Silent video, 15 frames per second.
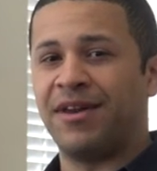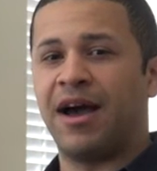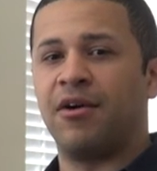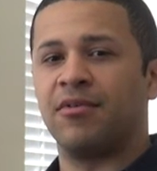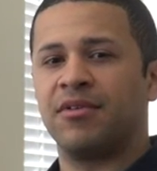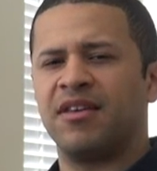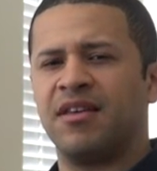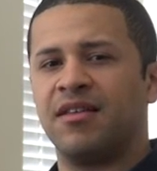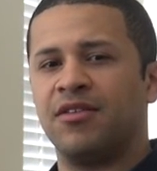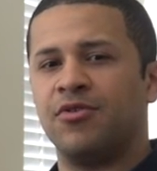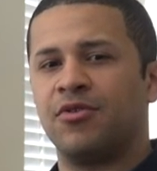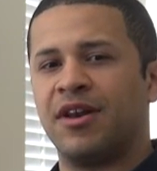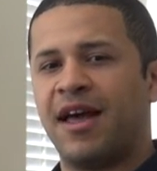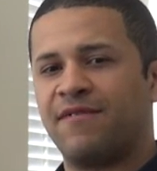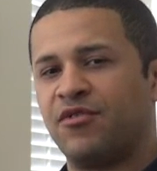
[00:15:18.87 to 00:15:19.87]
Now,
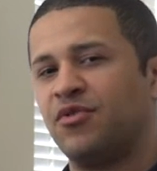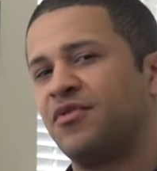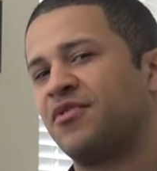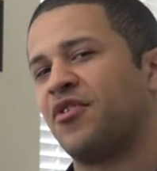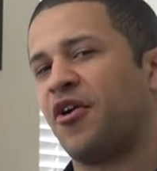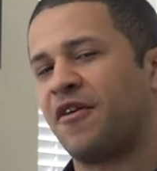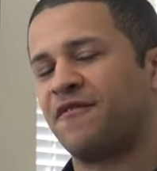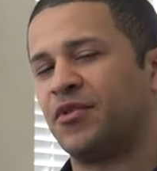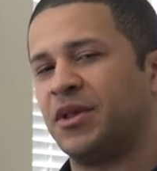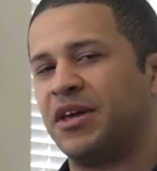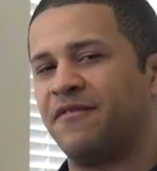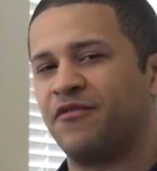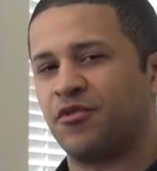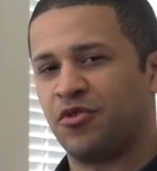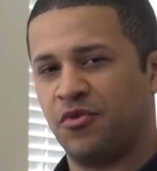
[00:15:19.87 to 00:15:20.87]
you're going to have to do this artfully
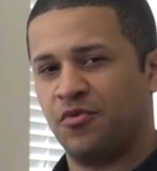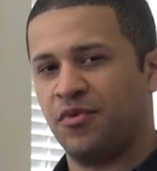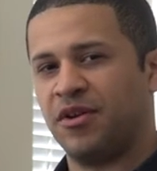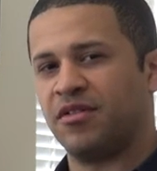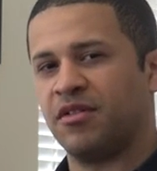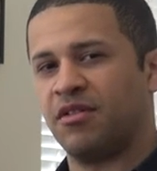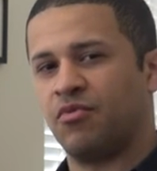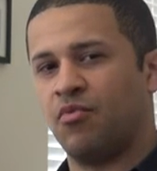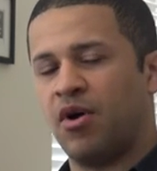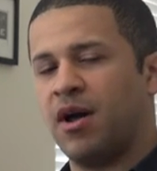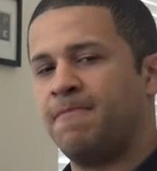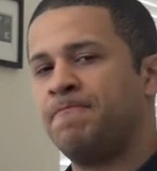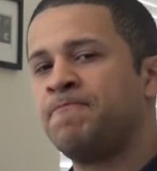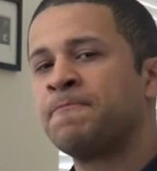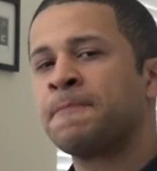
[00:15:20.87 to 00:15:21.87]
for two reasons.
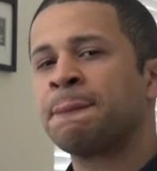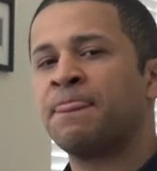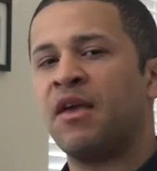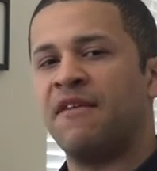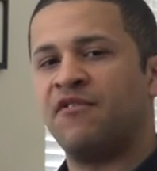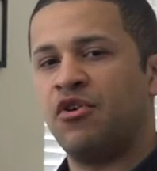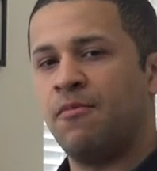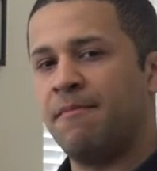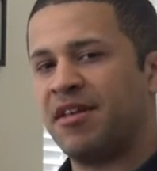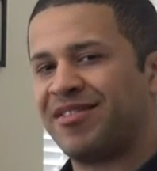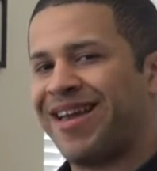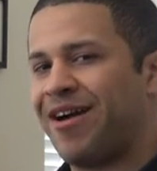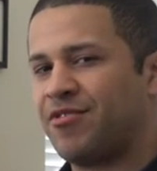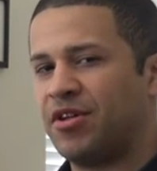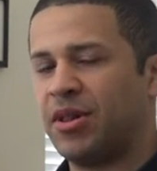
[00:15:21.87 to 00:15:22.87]
One, if you
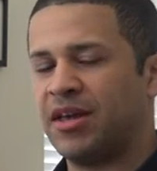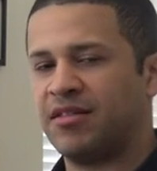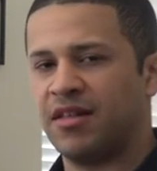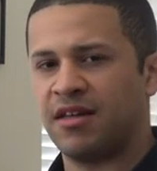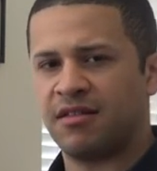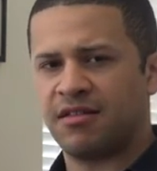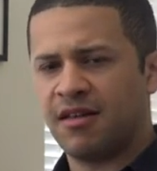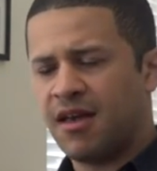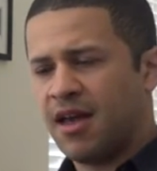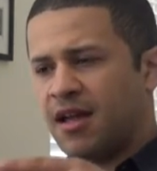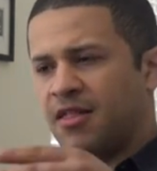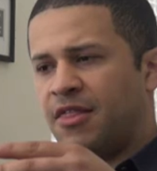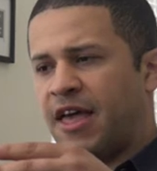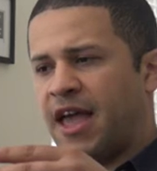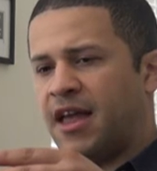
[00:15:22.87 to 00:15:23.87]
miscalculate this,
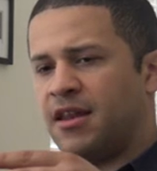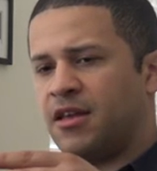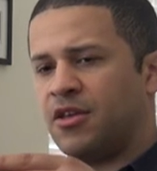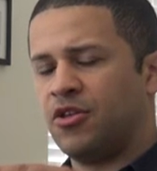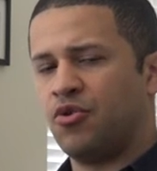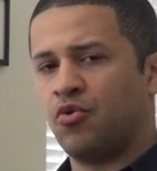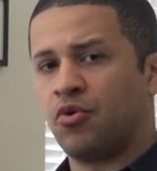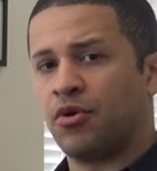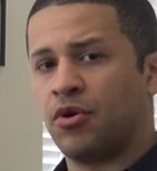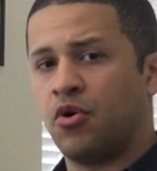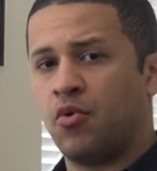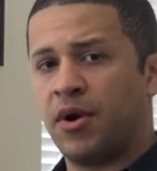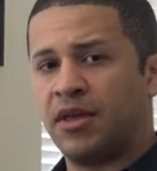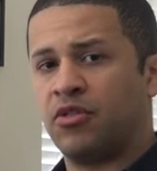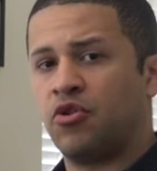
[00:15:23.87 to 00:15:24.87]
then you're
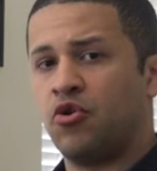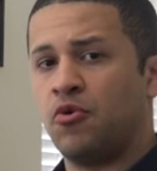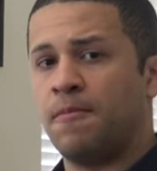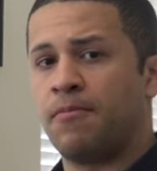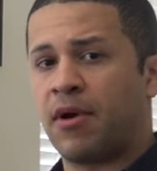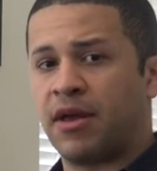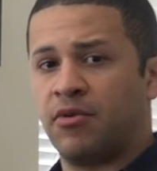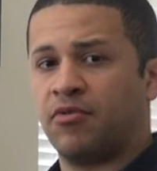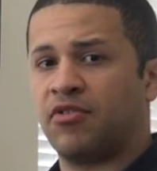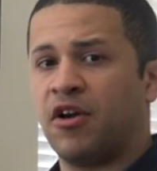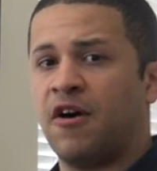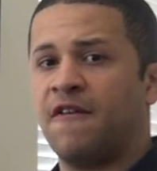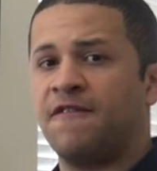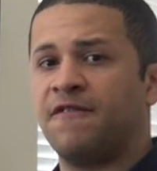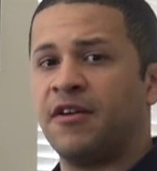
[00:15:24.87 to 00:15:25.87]
going to break
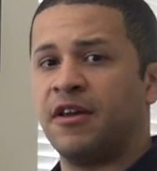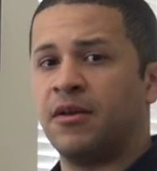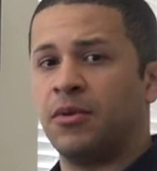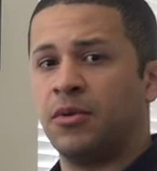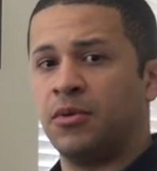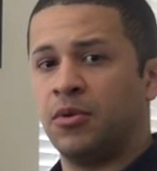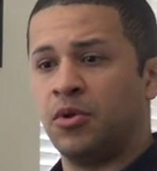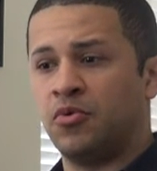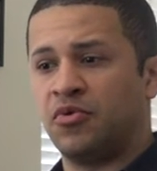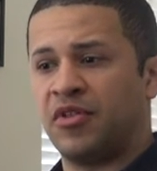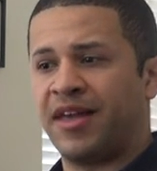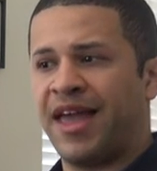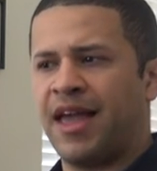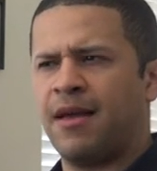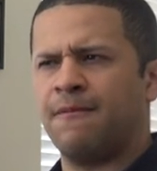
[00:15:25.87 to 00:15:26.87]
yourself and lose
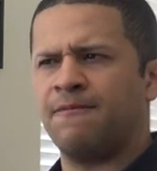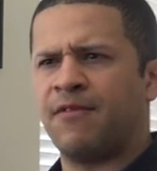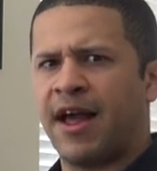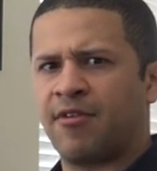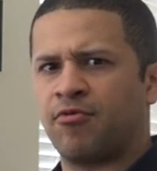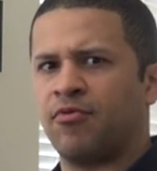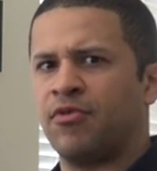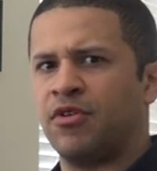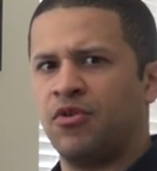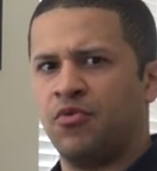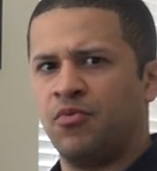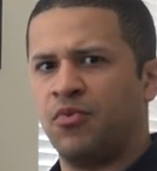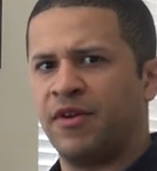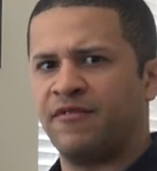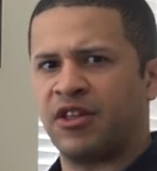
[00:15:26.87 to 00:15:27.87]
the game faster than
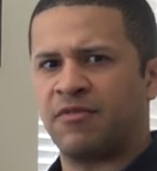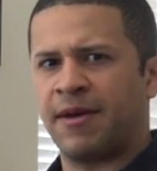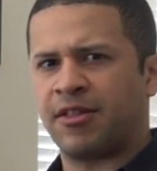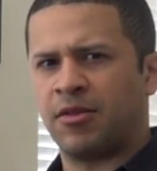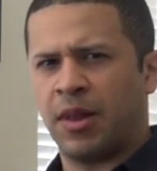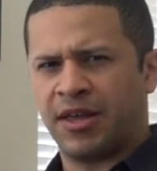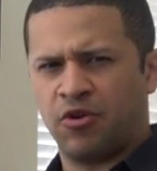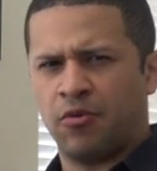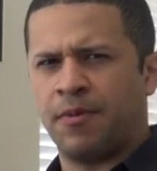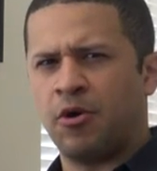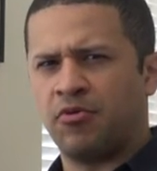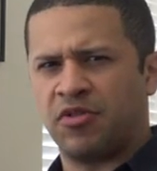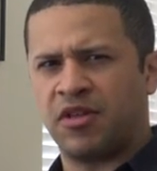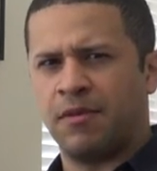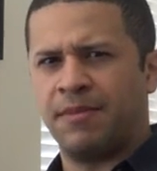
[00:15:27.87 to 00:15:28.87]
you would have expected. Like, your
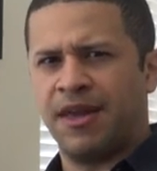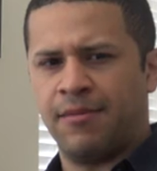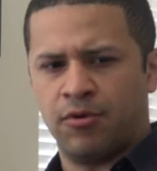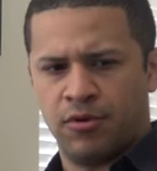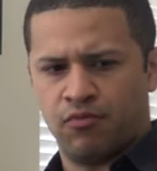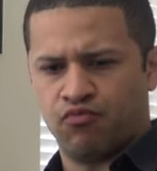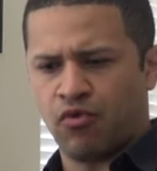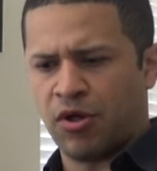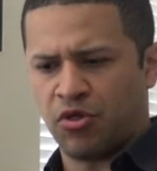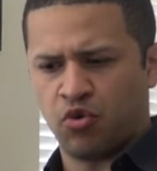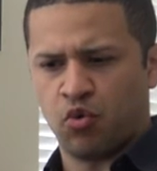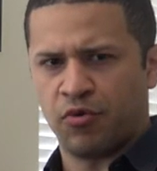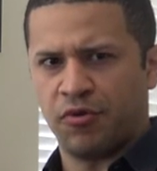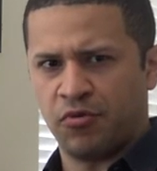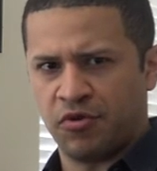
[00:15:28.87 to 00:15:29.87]
opponent's going to be able to run
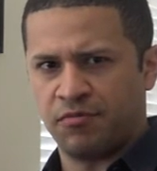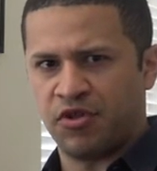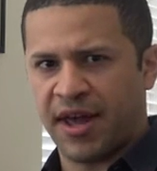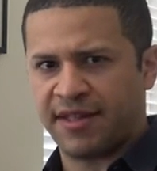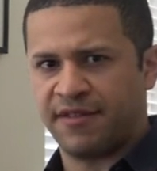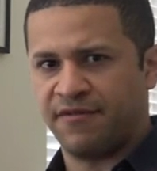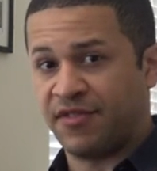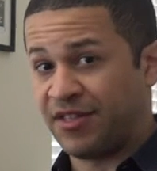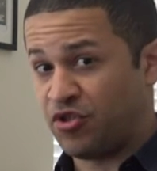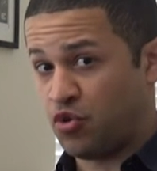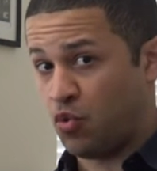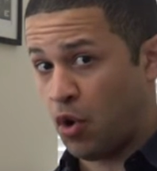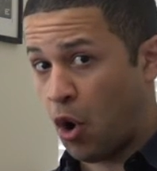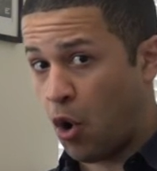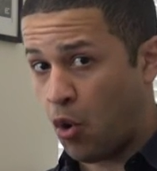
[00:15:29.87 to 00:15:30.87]
toward those objectives that
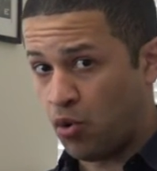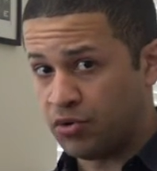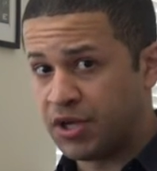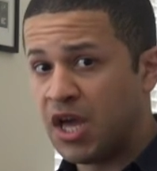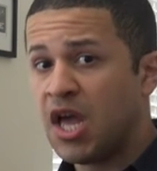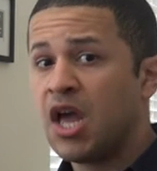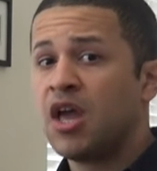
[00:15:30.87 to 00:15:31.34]
you hold.